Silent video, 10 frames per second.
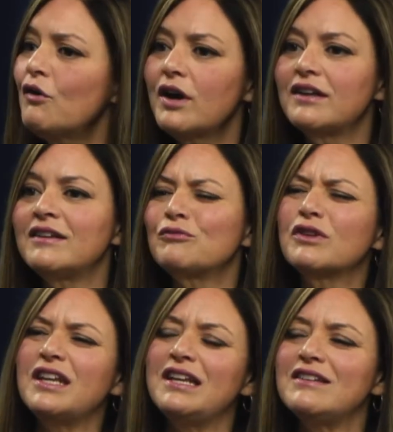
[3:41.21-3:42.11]
oh, I didn't
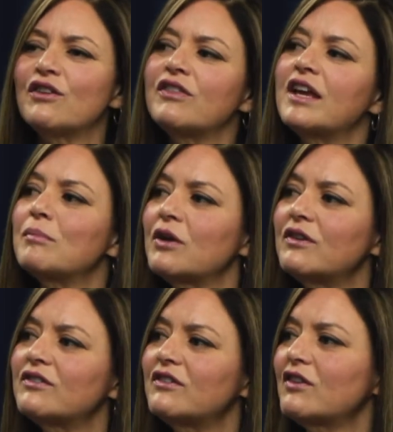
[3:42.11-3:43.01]
really need to think about
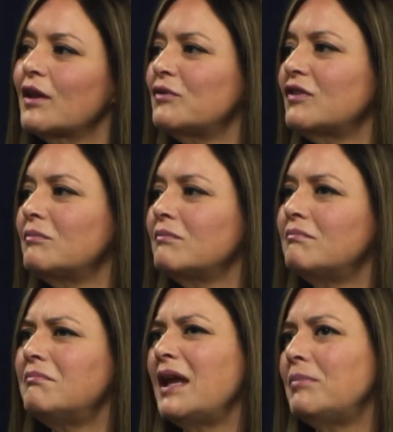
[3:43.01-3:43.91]
this until I was in
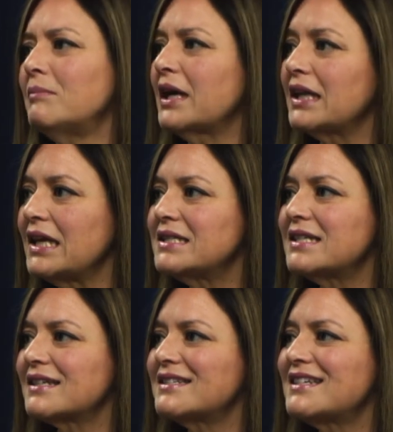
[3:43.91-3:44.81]
maybe my late
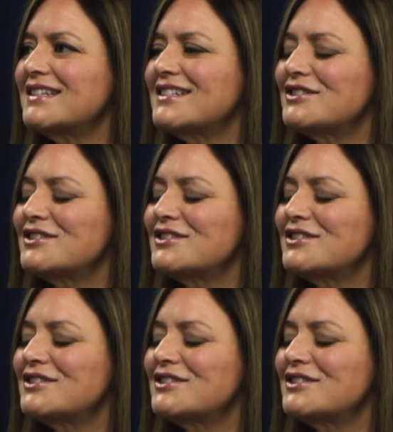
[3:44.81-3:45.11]
60s.